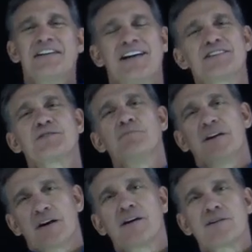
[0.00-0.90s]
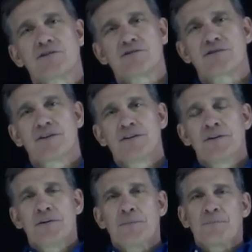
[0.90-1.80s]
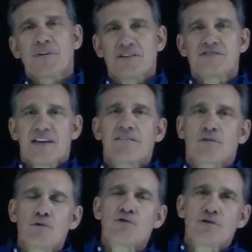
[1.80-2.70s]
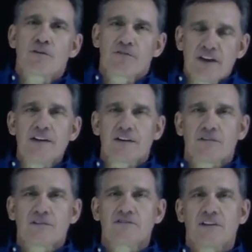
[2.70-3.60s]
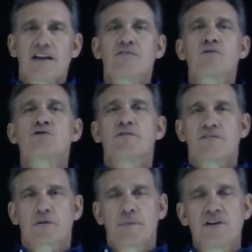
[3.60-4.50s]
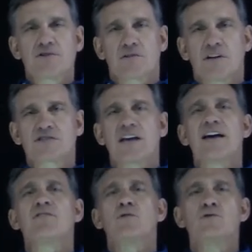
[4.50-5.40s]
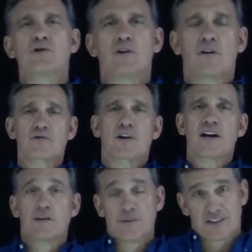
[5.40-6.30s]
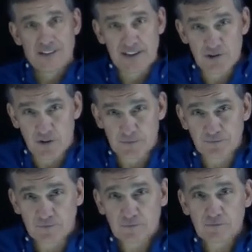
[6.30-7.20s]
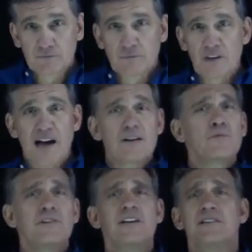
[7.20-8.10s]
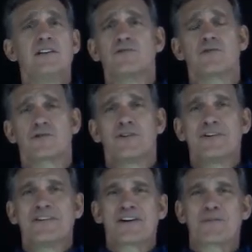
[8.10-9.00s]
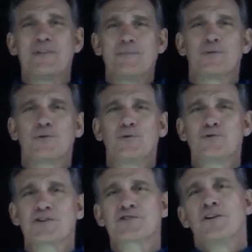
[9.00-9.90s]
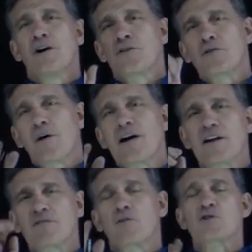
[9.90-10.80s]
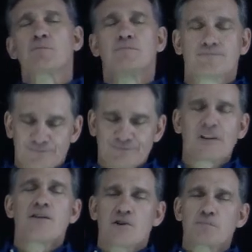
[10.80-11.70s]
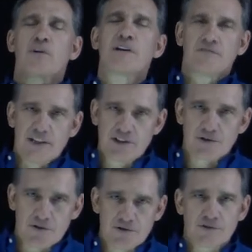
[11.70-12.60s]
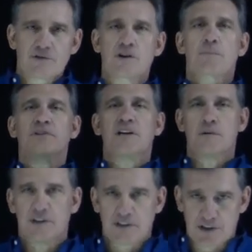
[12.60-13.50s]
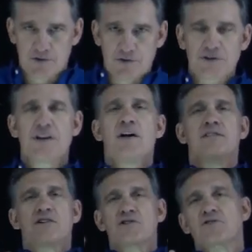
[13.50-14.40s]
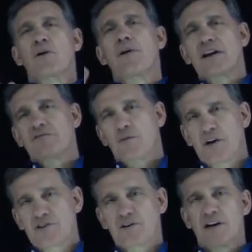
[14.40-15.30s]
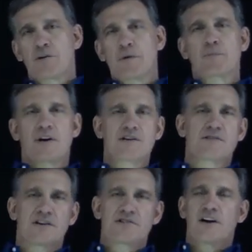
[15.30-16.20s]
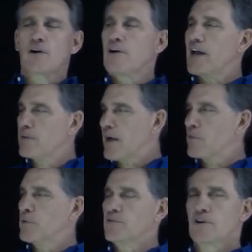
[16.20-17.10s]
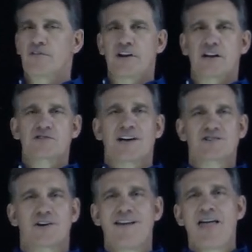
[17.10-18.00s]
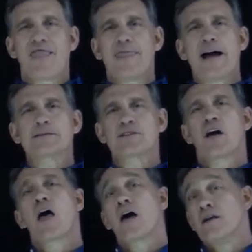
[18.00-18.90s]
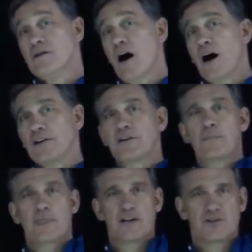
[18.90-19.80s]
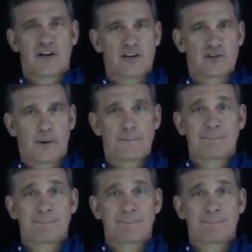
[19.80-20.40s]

It's because it's the evolution of things. It's the evolution of information. It's the evolution trying to be a teacher. I don't think teachers are people who just throw out information. There's plenty of teachers that pretend to be teachers that just throw out information. Here, memorize this. Here, okay, now we're moving on to the next section. That's not education.